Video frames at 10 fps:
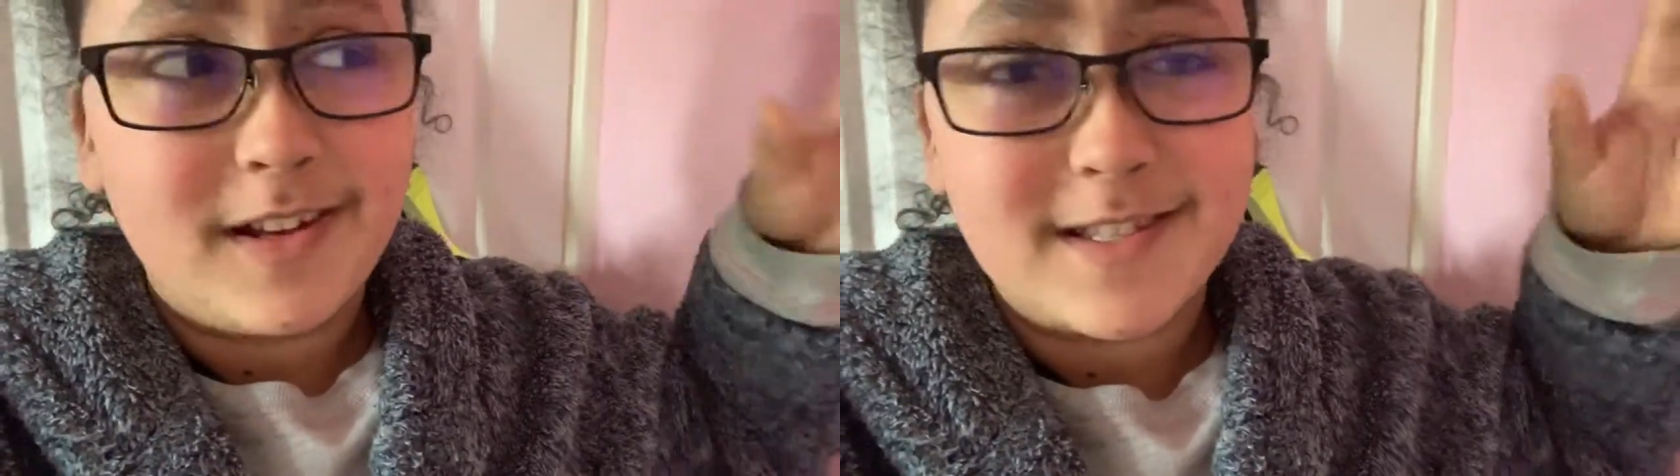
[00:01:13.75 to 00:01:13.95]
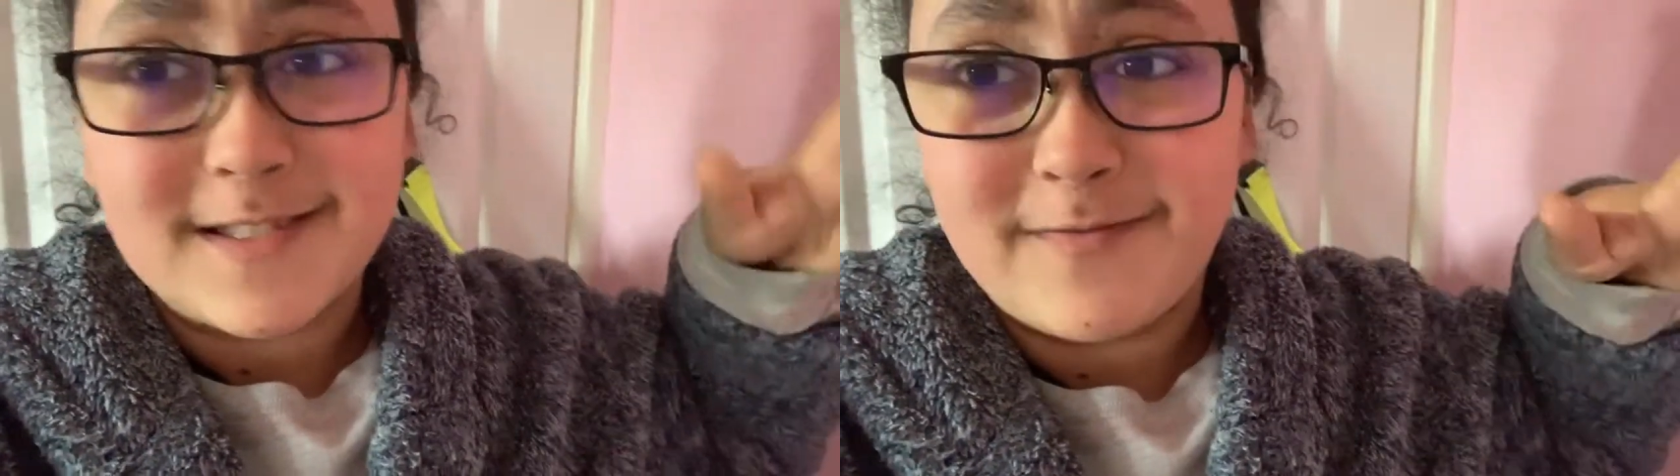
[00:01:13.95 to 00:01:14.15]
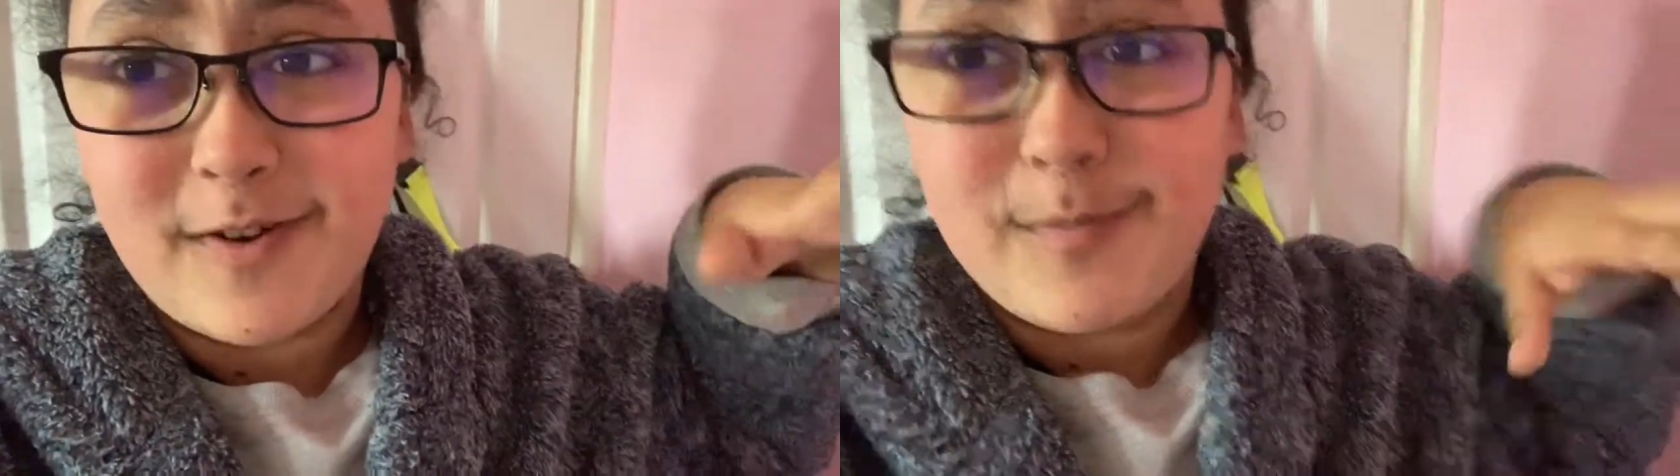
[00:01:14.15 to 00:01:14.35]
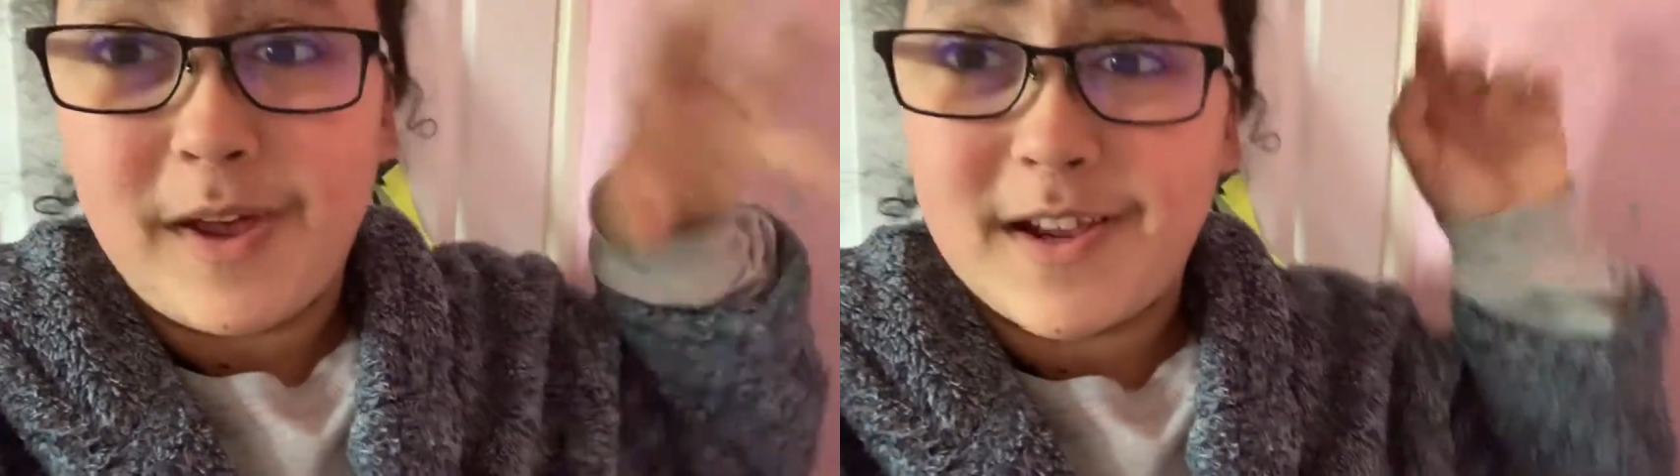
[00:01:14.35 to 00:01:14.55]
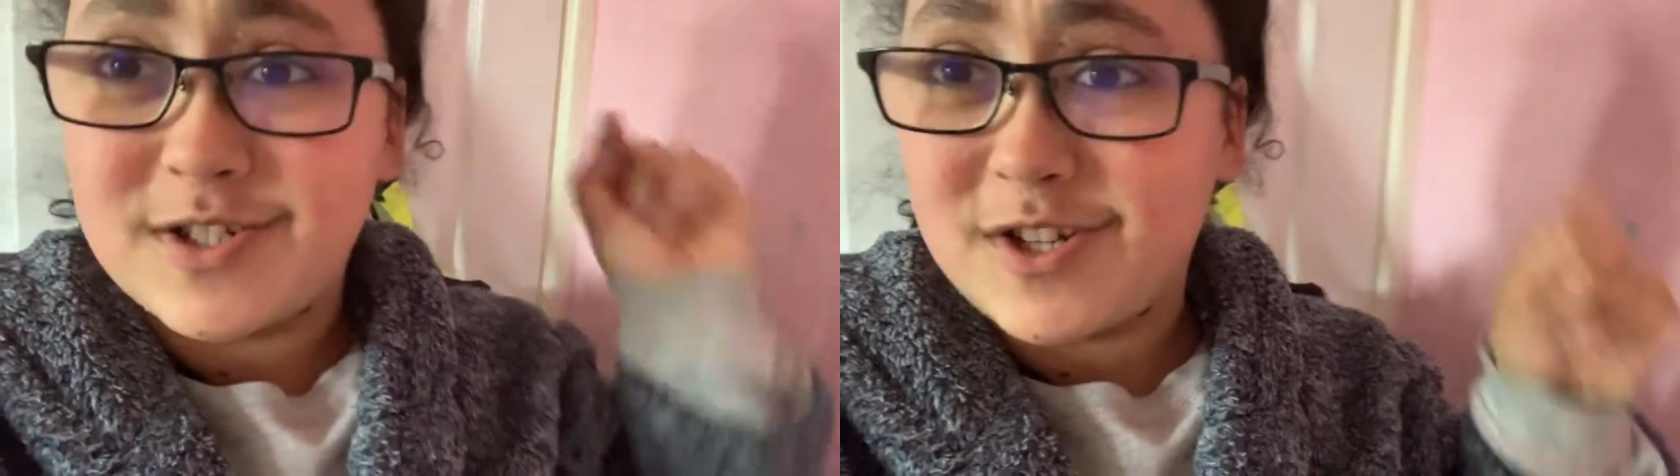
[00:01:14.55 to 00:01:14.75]
listen for a
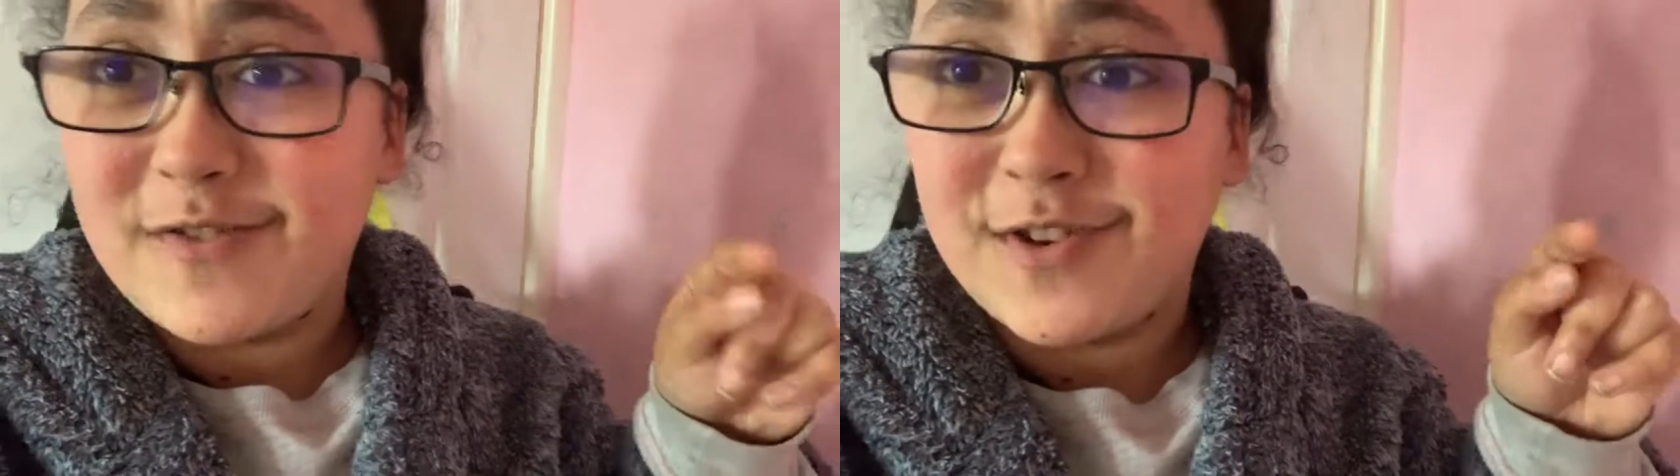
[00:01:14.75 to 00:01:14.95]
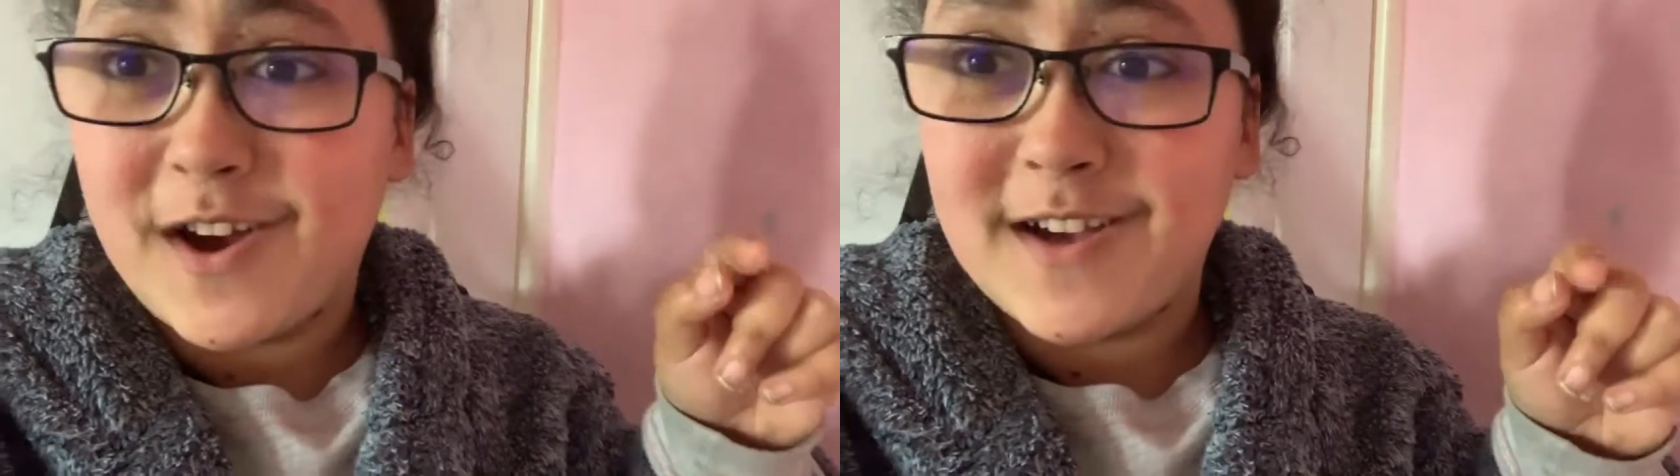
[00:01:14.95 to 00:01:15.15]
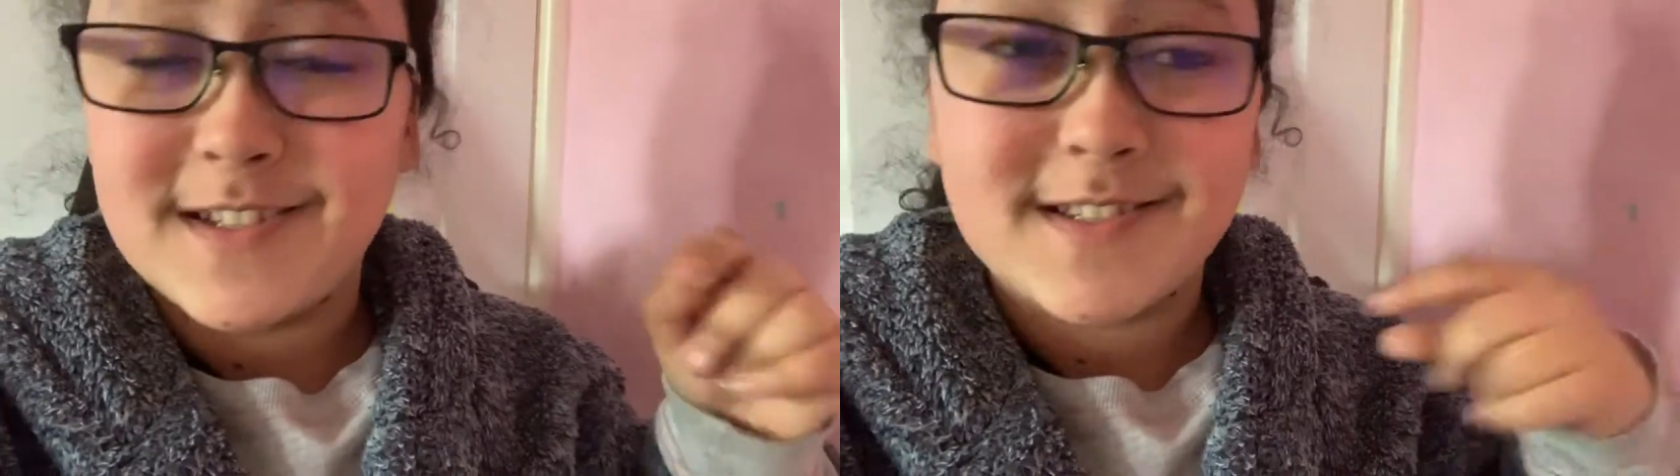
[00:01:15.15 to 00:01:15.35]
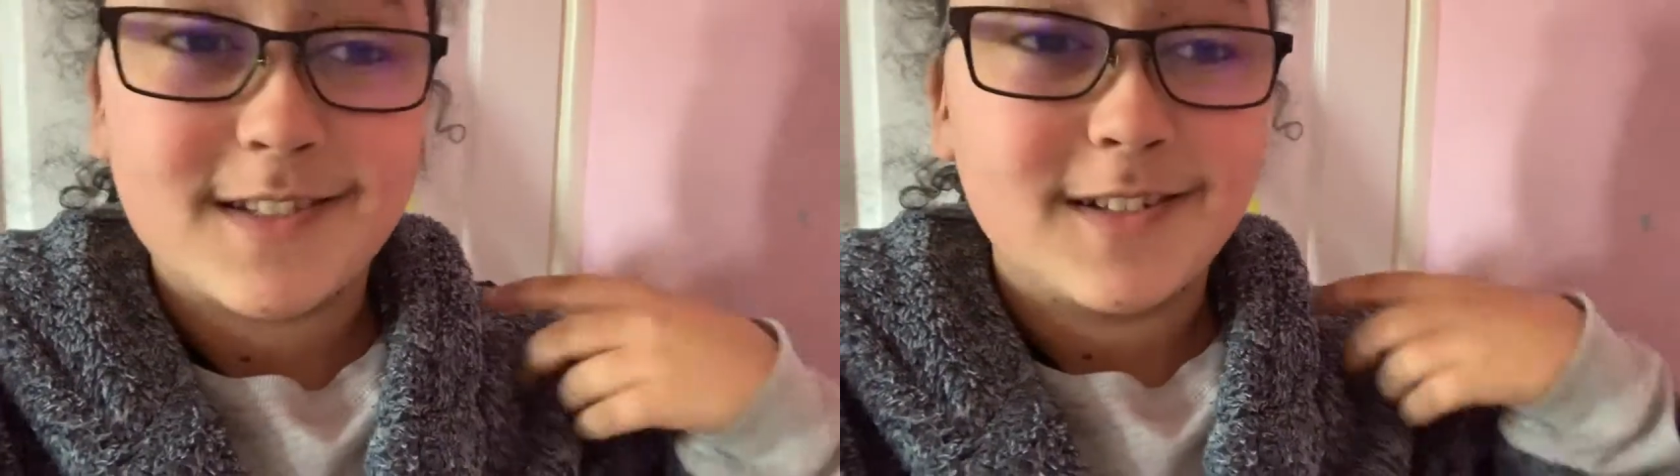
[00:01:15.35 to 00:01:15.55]
bit, show you guys.